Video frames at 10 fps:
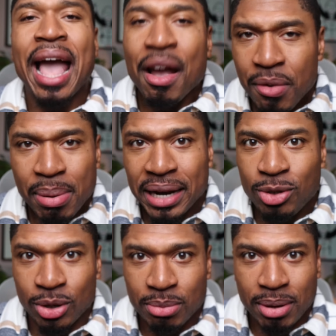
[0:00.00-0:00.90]
everybody
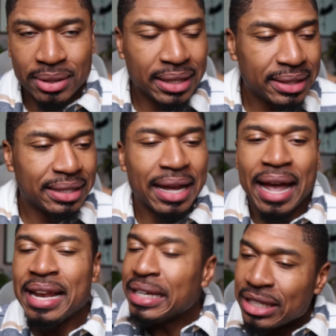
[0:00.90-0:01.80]
talks about this,
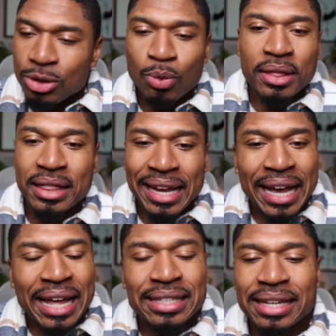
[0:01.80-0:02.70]
and this is one
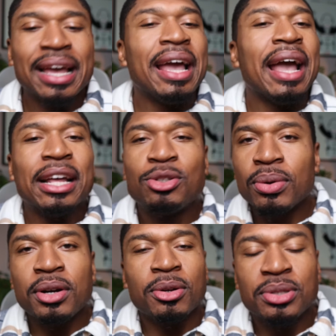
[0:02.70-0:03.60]
thing, it's, it's
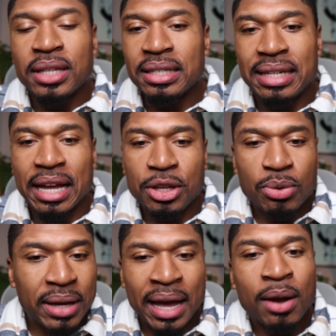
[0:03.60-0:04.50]
one of those things that
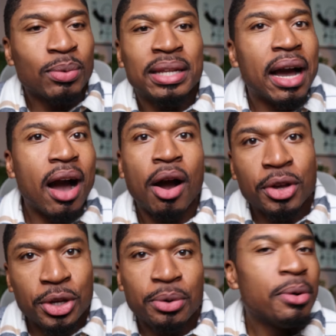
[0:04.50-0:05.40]
you can't really
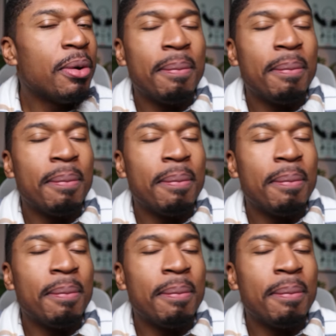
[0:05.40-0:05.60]
argue,